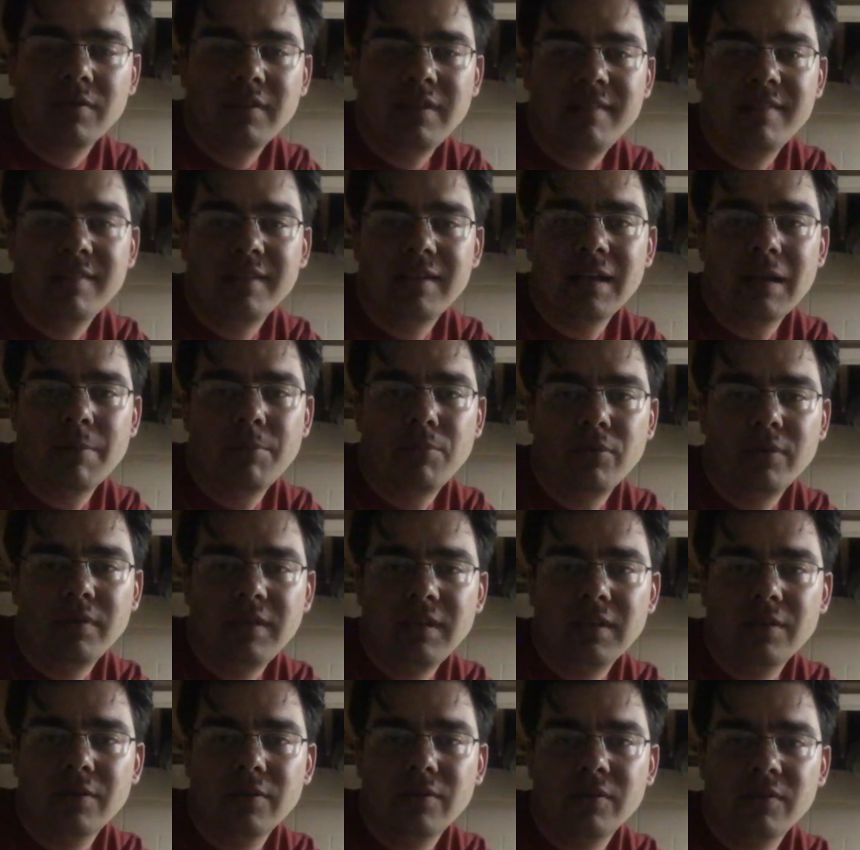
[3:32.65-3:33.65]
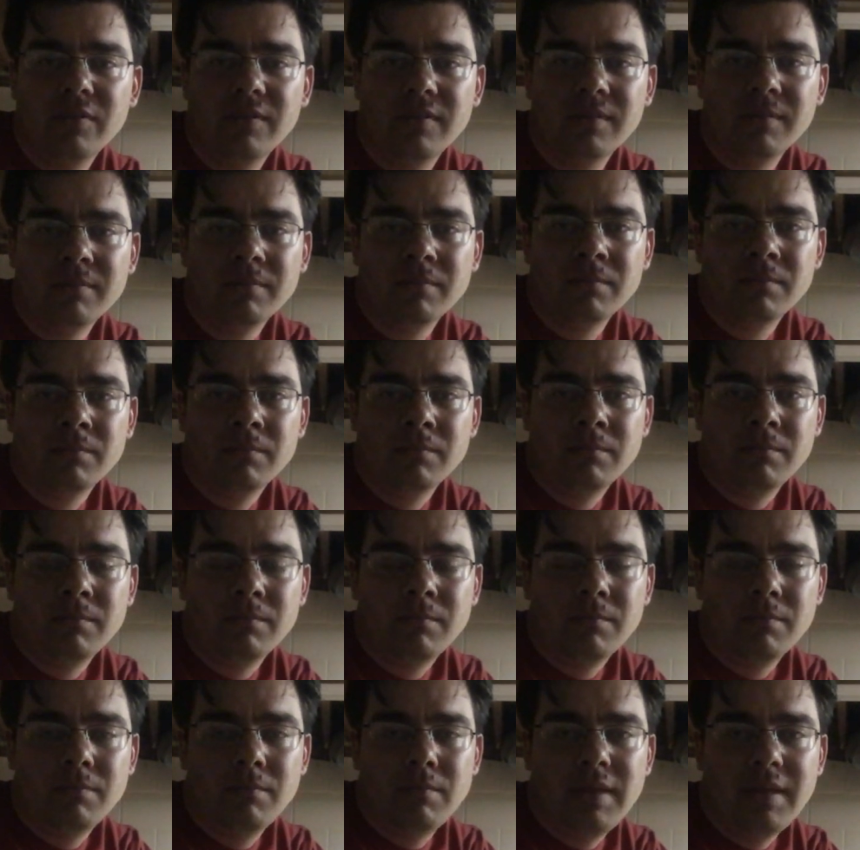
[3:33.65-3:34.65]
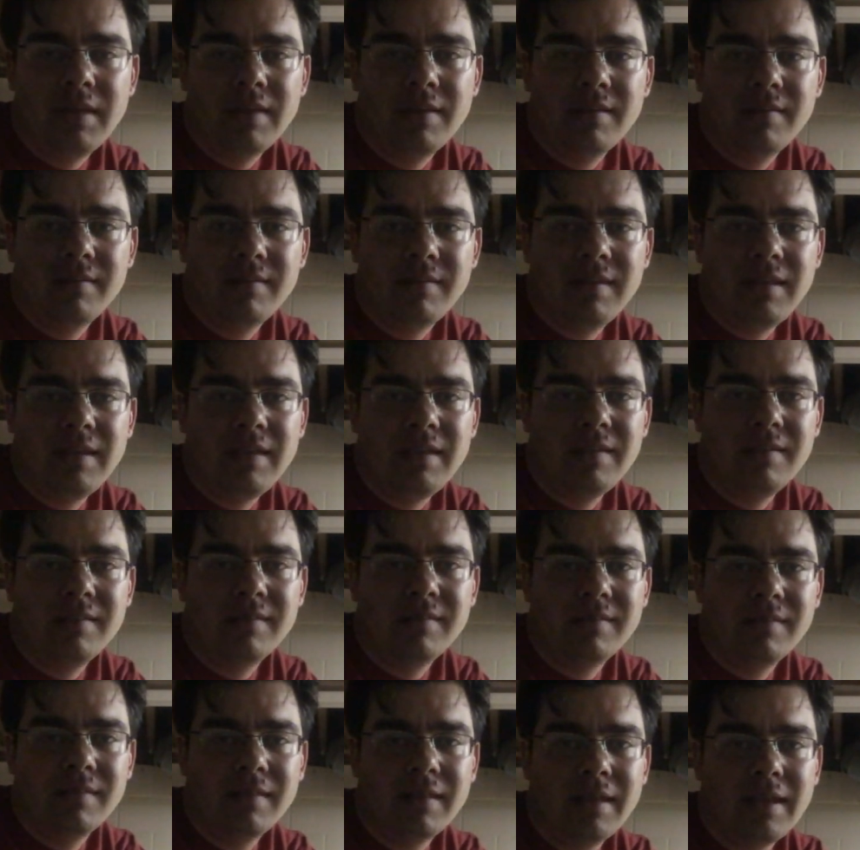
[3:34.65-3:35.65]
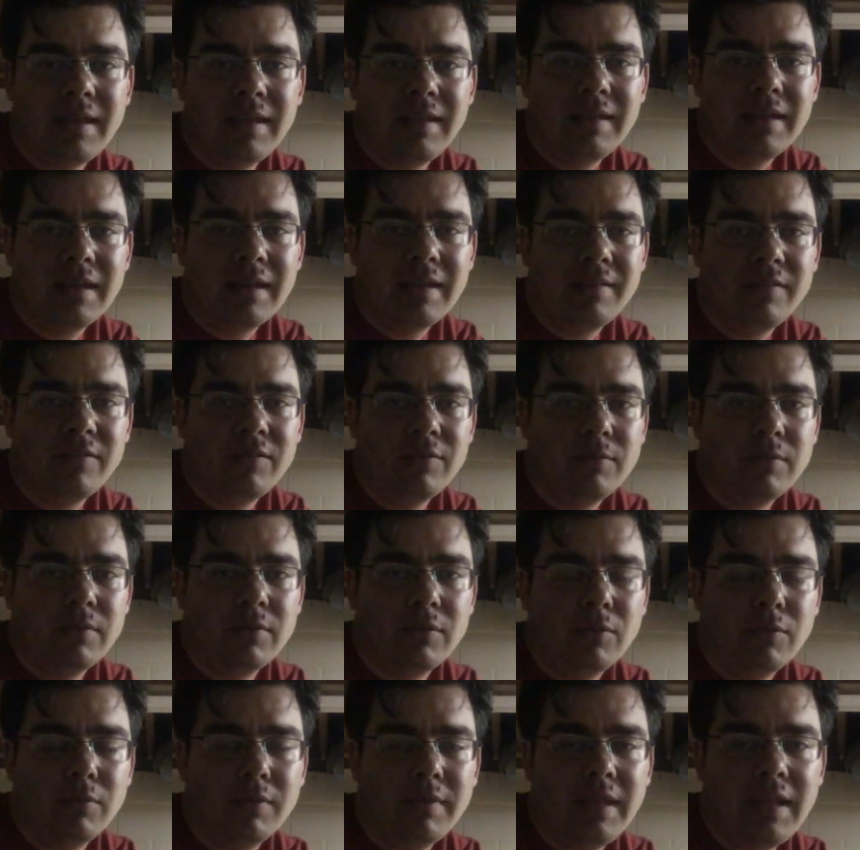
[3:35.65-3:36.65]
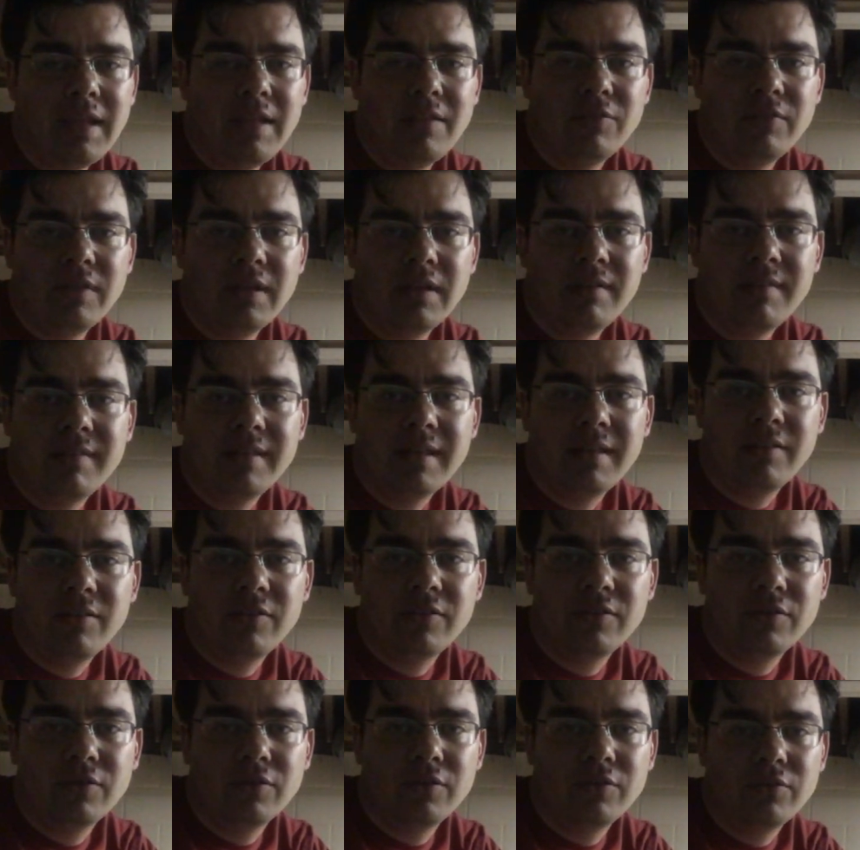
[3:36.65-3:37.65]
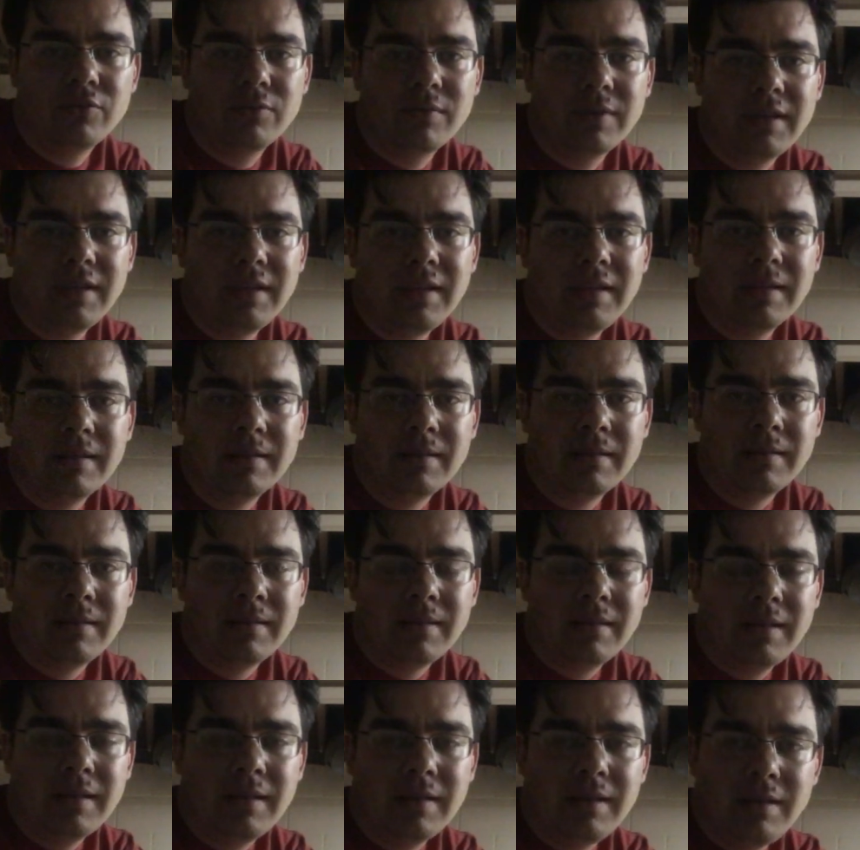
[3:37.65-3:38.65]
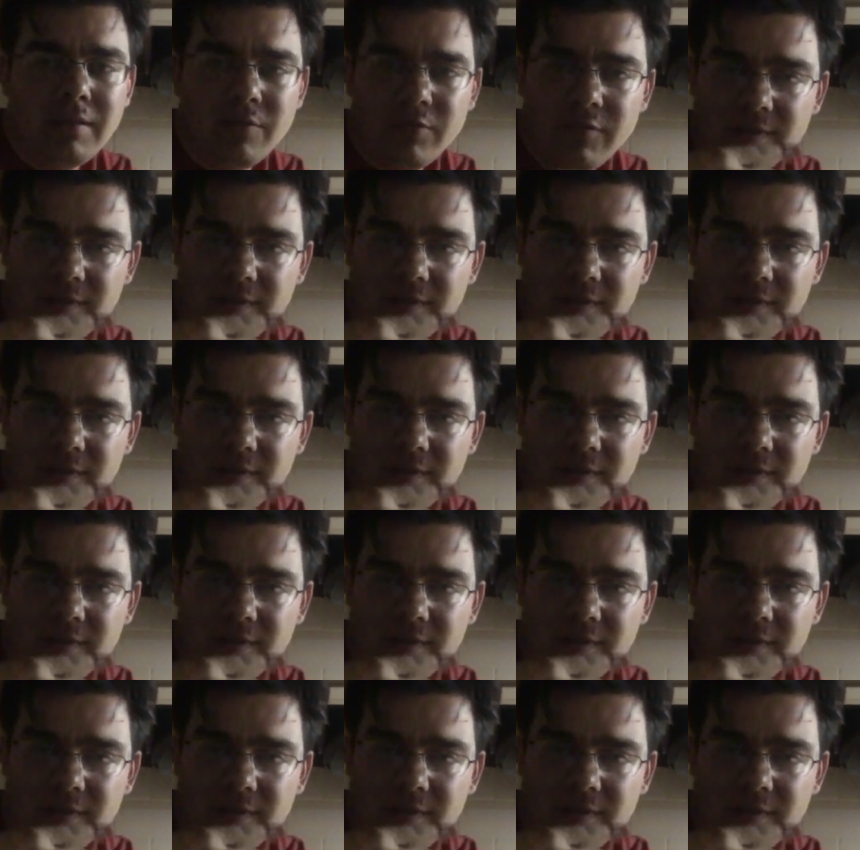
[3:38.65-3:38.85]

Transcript: at least a couple years because he's like gotten to an old age now. He's had surgery and he